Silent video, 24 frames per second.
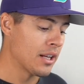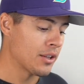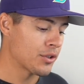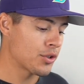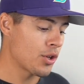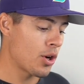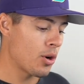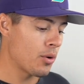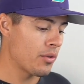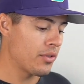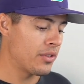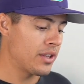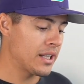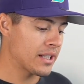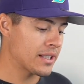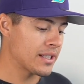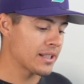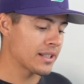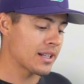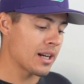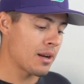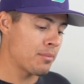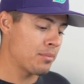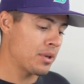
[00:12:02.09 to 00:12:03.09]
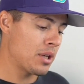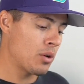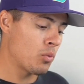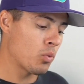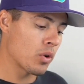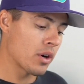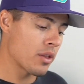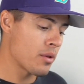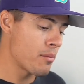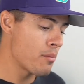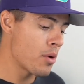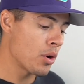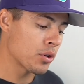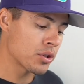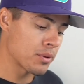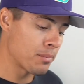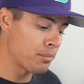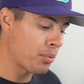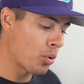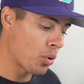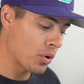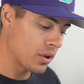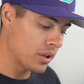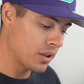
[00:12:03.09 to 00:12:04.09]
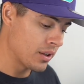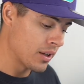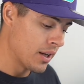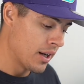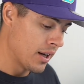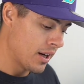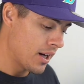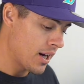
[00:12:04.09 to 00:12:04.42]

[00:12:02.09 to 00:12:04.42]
So this is going to be one of the most important